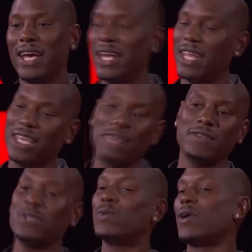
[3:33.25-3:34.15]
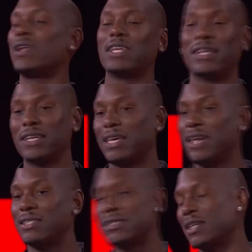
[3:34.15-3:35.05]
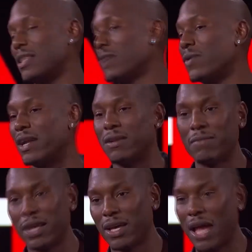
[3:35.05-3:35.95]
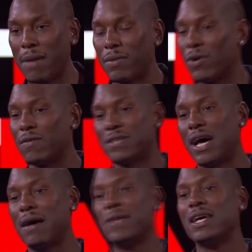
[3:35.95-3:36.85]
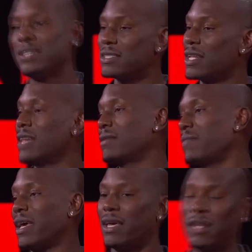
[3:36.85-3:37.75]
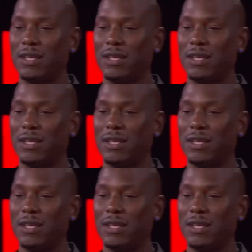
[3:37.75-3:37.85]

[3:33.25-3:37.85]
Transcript: and they giving you all the indication that they ready to make it happen off top, just like the man